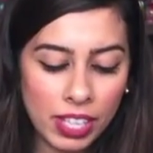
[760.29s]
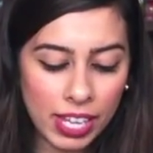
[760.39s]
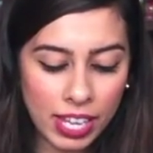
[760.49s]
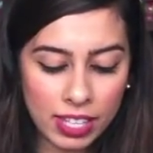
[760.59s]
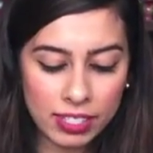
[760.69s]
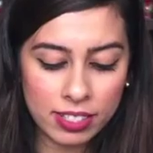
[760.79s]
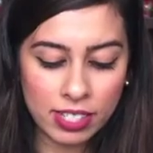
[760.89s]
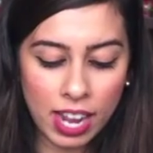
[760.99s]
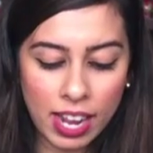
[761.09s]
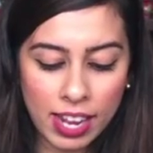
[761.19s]
And
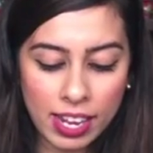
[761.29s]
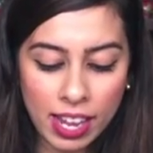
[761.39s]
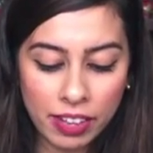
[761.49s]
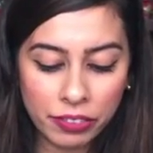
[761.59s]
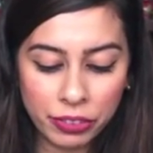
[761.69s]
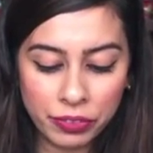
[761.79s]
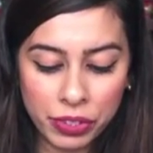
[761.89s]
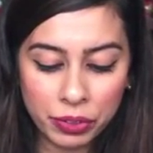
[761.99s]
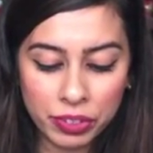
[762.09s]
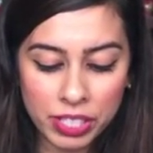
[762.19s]
I have
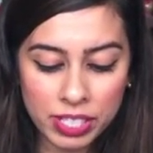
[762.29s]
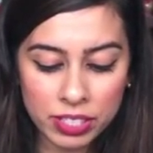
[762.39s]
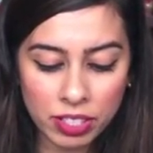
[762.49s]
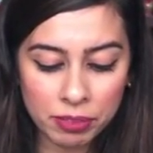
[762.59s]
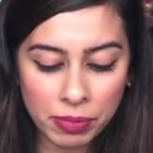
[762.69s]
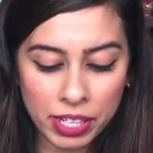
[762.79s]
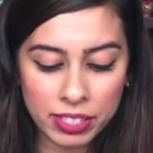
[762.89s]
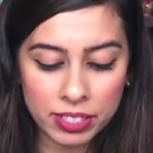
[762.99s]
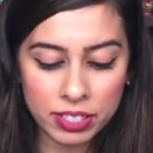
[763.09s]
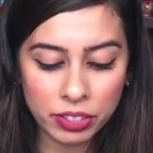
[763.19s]
reviewed these on my
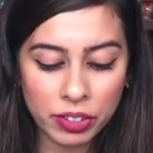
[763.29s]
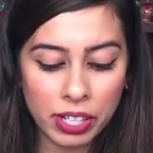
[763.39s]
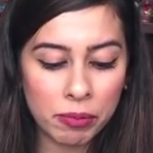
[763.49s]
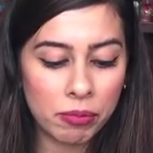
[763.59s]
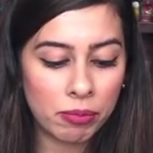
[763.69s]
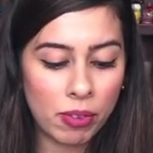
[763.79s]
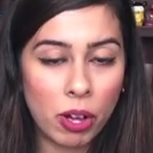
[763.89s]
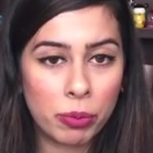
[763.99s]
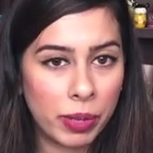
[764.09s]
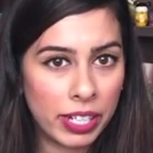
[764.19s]
Instagram
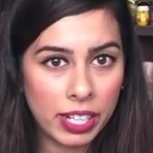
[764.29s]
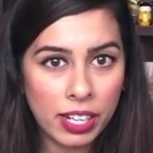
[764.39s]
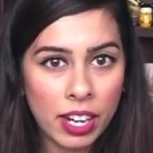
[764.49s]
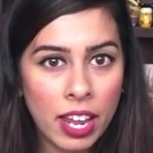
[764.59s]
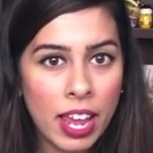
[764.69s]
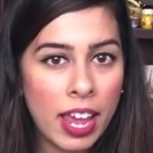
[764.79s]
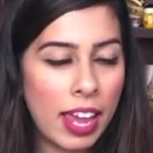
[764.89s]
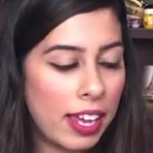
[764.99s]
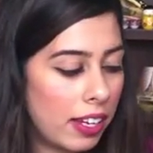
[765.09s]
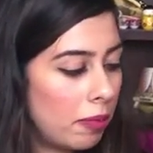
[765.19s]
already
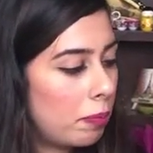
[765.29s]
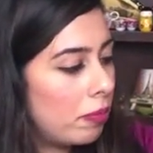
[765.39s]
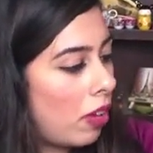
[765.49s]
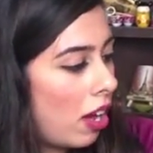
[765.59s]
and